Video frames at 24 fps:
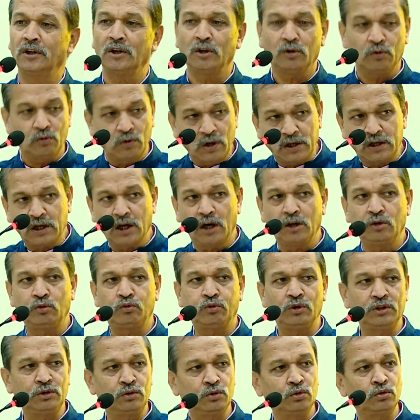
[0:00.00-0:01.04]
Why can't
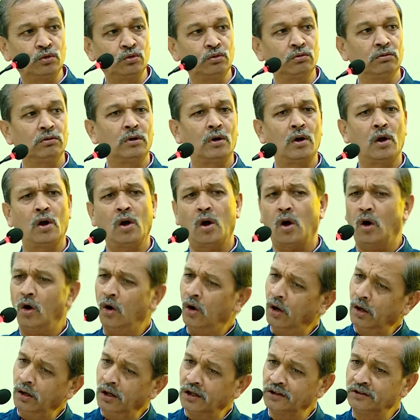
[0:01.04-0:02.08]
we do
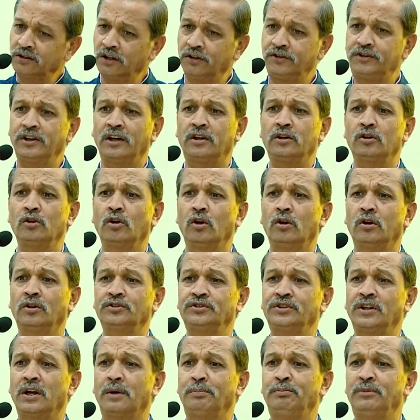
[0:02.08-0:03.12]
all other
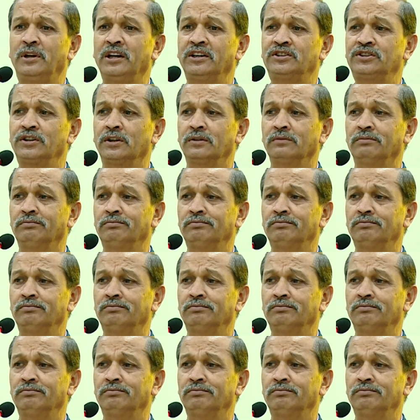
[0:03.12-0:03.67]
technology updation?